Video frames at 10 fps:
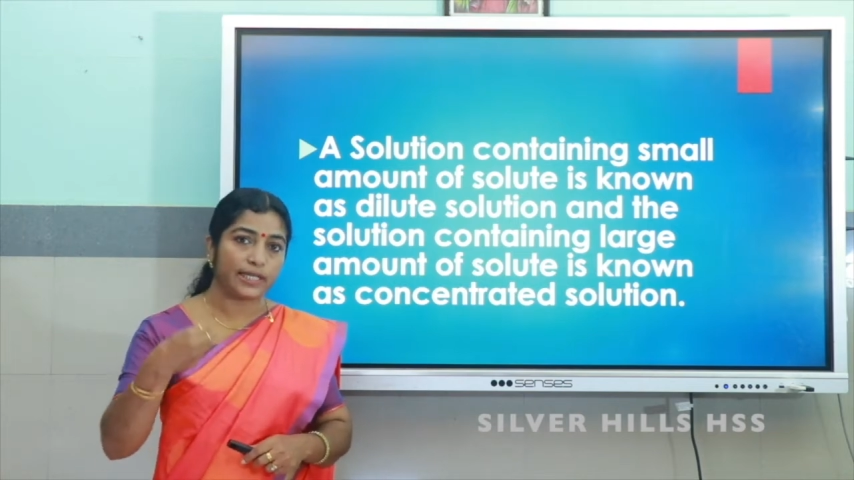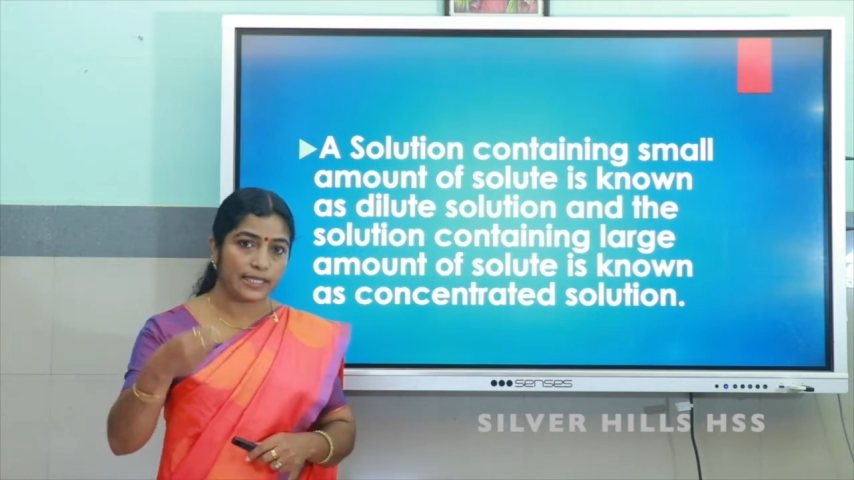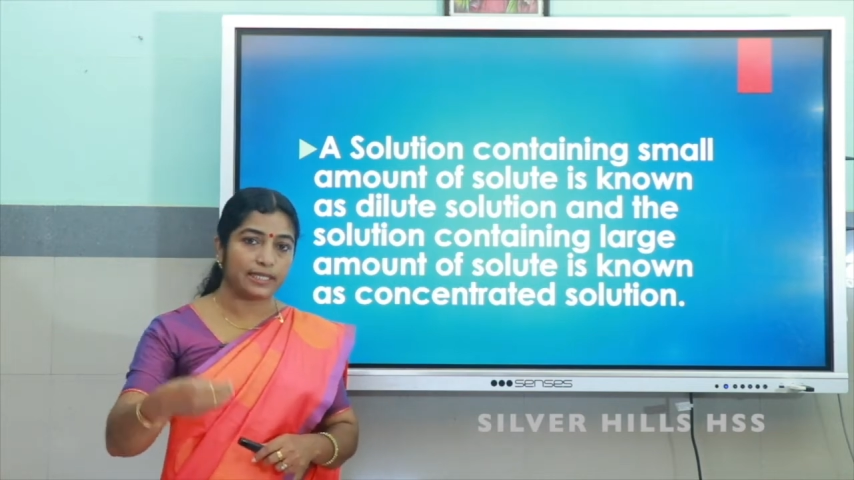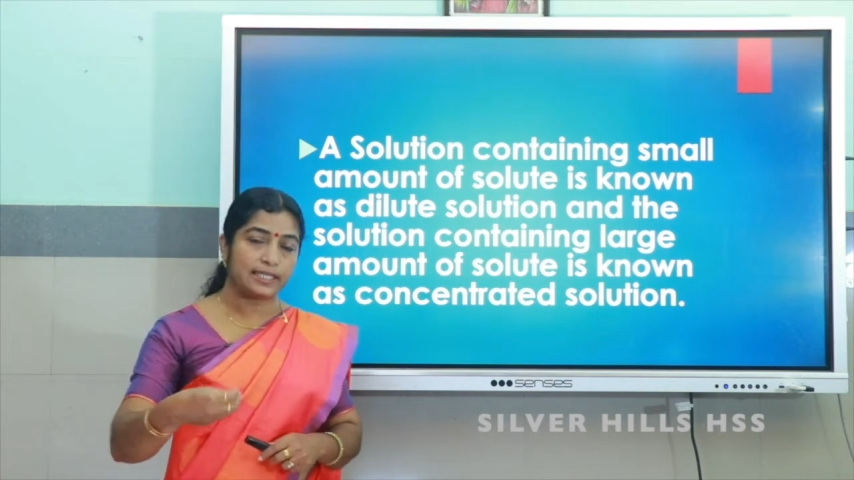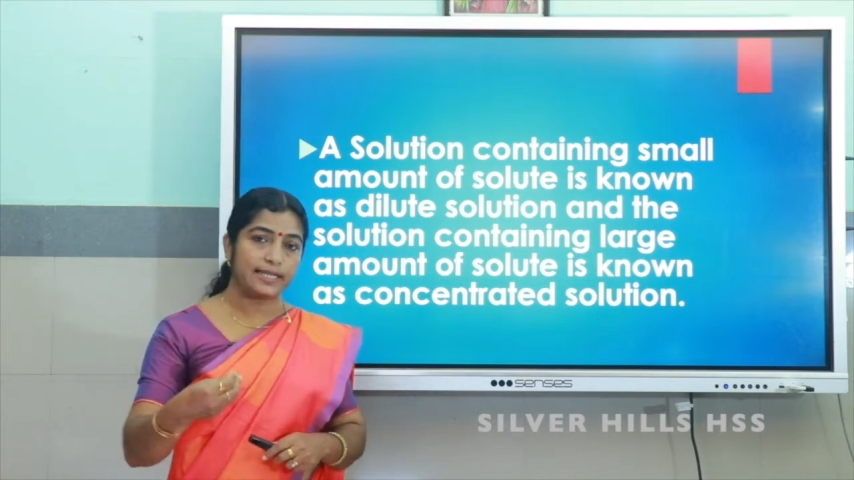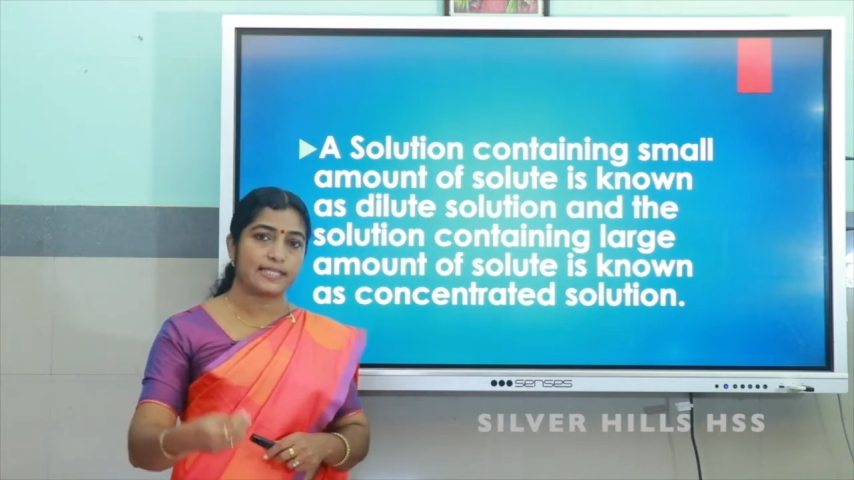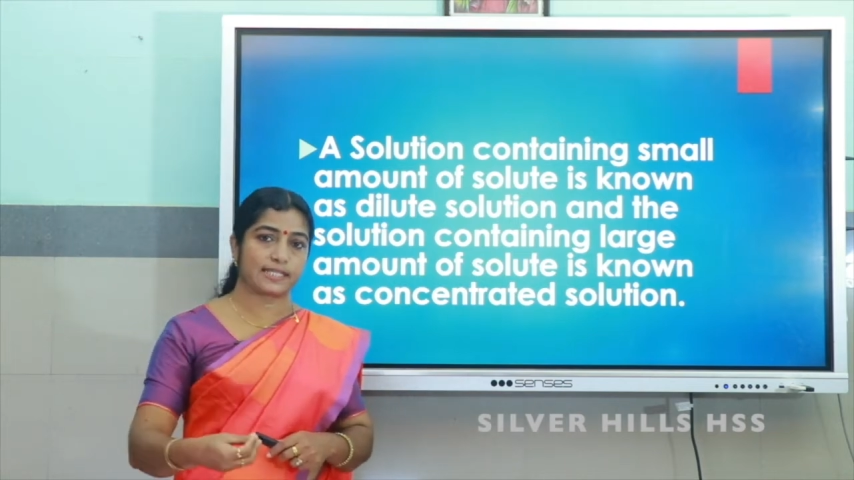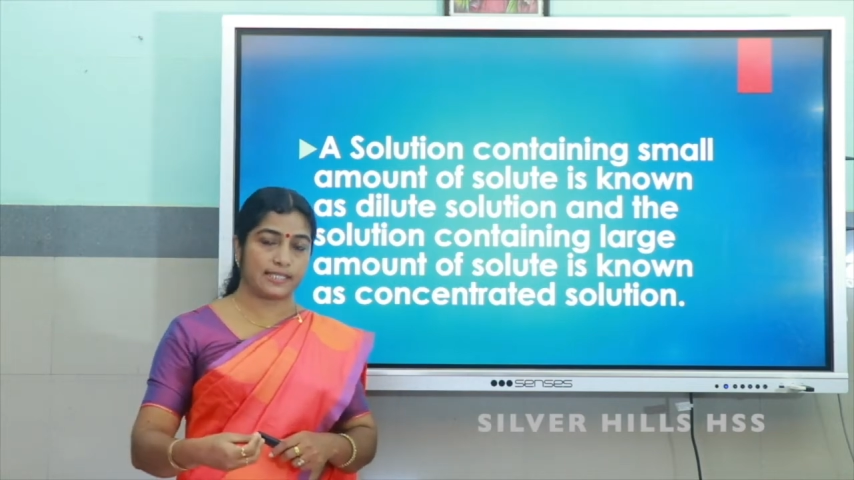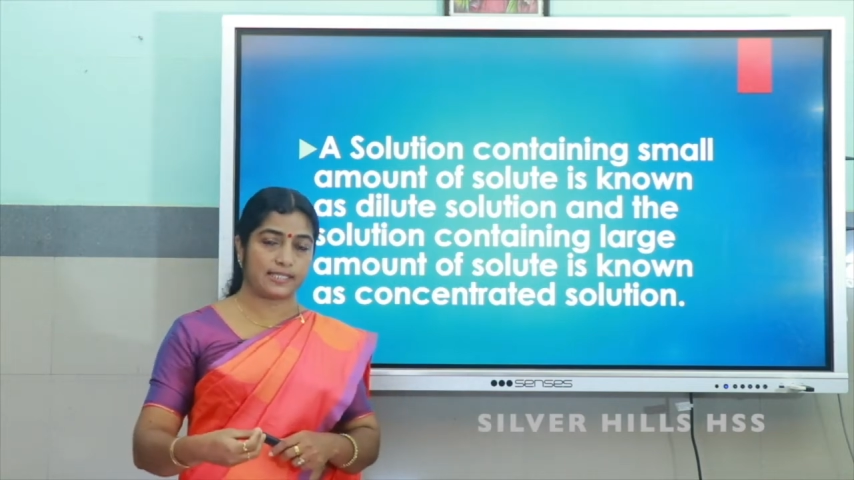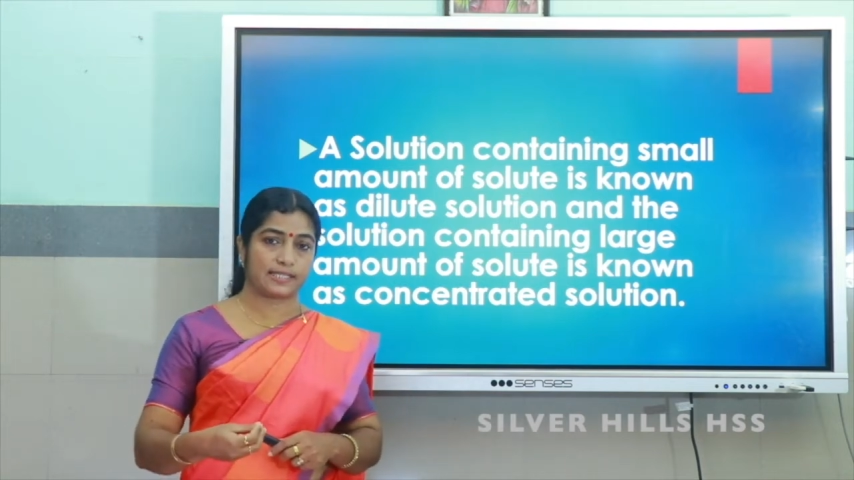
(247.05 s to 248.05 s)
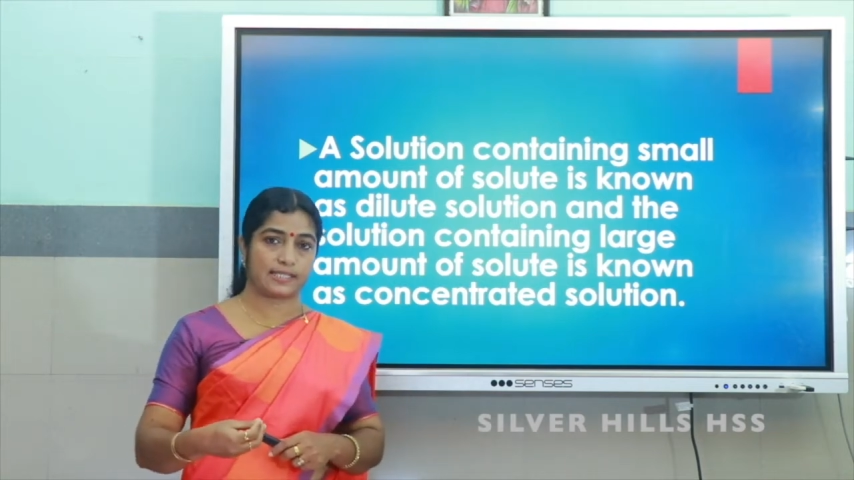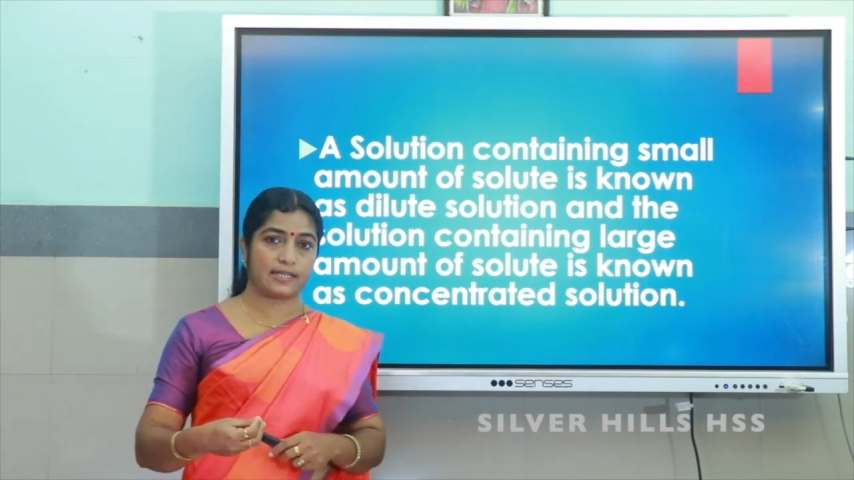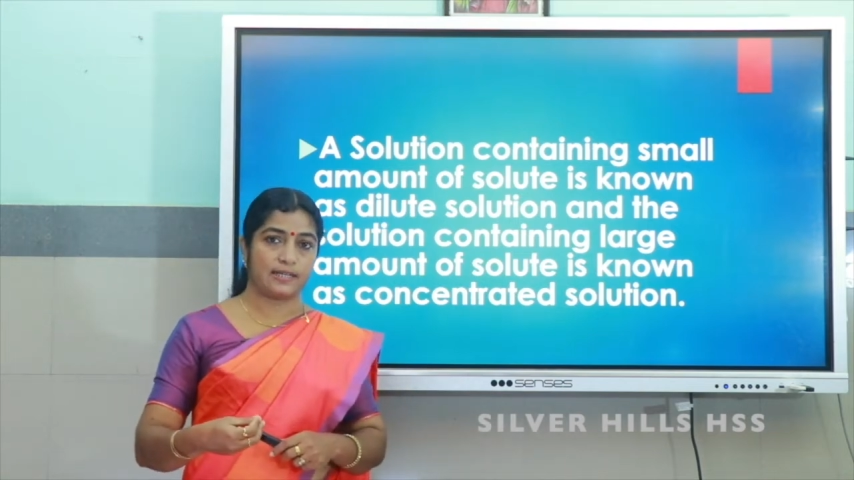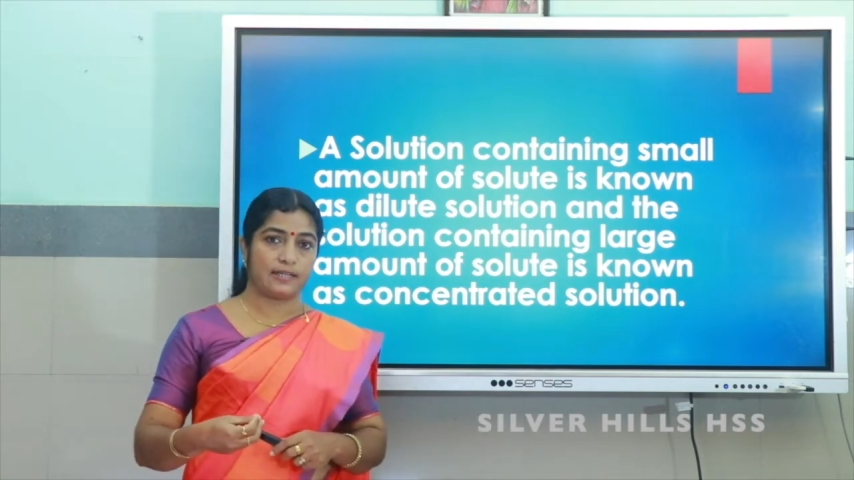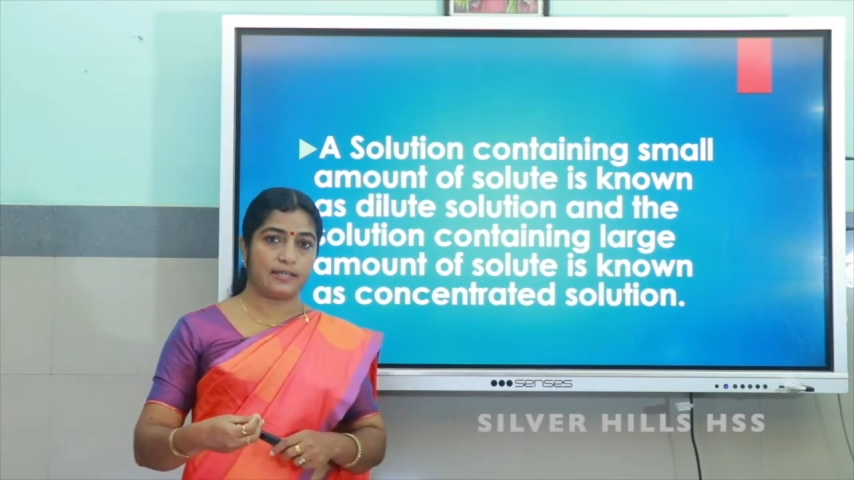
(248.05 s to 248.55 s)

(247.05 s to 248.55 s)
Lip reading: increases,